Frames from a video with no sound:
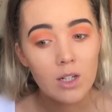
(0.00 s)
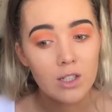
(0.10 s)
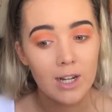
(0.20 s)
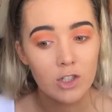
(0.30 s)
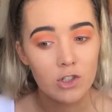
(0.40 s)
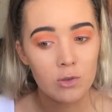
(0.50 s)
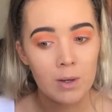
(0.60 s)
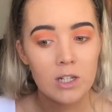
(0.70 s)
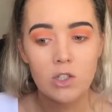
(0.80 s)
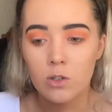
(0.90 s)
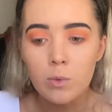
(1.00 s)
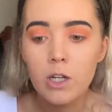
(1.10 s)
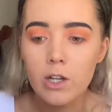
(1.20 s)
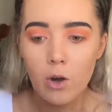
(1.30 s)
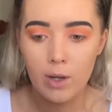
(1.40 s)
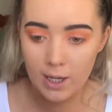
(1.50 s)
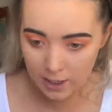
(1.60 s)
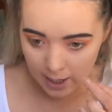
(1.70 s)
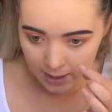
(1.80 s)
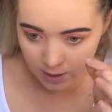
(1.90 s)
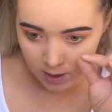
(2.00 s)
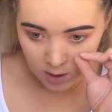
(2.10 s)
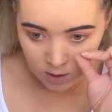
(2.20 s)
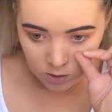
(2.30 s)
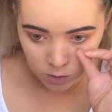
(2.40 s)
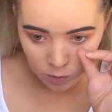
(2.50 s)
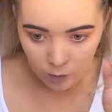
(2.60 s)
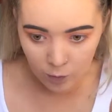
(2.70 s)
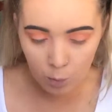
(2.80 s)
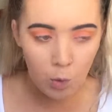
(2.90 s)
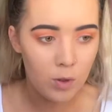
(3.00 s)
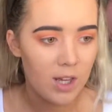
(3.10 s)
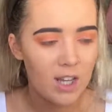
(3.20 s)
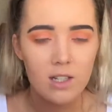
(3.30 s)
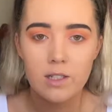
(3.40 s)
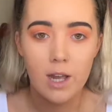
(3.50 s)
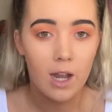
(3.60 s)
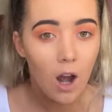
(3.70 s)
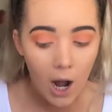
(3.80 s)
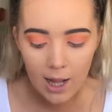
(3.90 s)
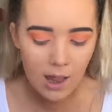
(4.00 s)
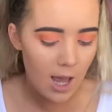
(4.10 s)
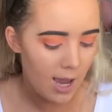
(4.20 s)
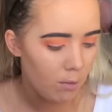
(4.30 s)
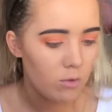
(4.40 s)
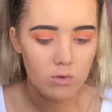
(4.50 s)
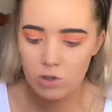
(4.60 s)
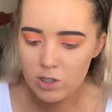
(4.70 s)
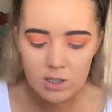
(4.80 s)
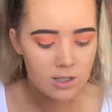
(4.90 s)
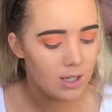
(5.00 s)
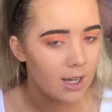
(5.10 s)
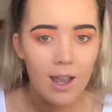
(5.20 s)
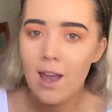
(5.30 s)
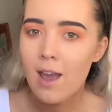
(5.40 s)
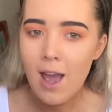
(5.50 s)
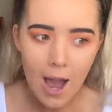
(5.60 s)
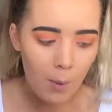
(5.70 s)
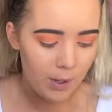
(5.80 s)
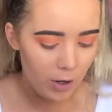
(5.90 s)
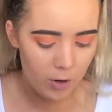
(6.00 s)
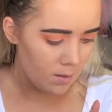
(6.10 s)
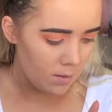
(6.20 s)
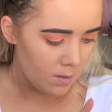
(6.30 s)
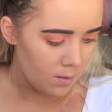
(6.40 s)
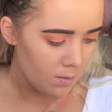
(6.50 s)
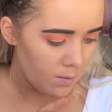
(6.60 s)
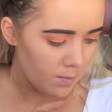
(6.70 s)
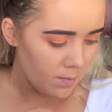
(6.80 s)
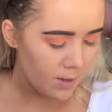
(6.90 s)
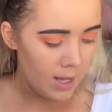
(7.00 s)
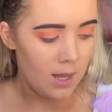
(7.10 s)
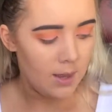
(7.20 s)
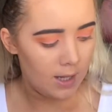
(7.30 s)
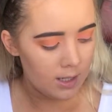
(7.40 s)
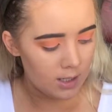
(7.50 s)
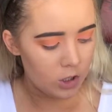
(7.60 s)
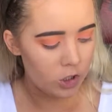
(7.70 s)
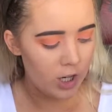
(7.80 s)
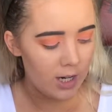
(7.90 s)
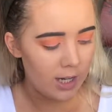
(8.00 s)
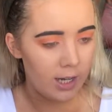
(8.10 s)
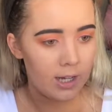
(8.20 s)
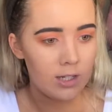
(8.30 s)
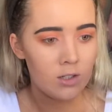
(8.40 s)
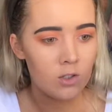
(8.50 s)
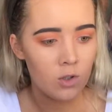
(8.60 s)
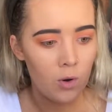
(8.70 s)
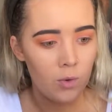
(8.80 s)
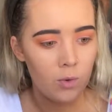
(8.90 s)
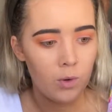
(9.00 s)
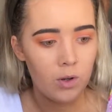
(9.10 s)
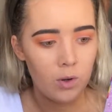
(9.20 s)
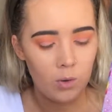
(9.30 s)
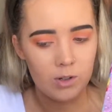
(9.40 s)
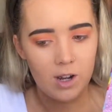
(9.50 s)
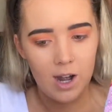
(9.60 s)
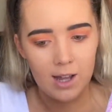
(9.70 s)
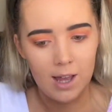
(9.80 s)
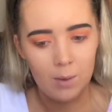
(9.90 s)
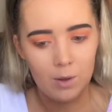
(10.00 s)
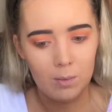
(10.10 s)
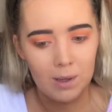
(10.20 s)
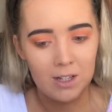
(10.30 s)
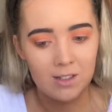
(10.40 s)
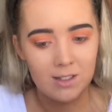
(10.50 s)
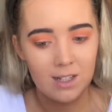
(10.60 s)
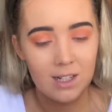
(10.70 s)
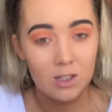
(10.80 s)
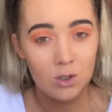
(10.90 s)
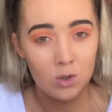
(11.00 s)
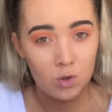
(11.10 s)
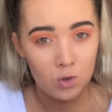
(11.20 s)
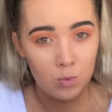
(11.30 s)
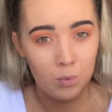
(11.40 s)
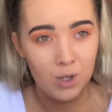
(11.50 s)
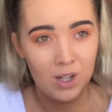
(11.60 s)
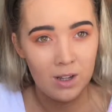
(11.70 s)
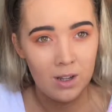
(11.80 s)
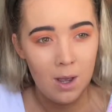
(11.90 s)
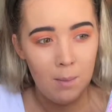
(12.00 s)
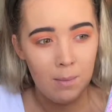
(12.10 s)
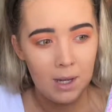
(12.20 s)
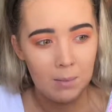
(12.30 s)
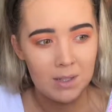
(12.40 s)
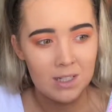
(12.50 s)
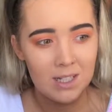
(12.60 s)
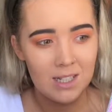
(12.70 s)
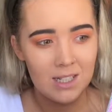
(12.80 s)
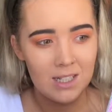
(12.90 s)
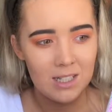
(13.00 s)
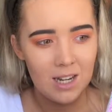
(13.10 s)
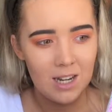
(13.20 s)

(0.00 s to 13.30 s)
touch it too much. So I'm going to go ahead and do a few more things like highlight, and we'll just see how we go. This shade here is so cool to highlight with because it is super pigmented,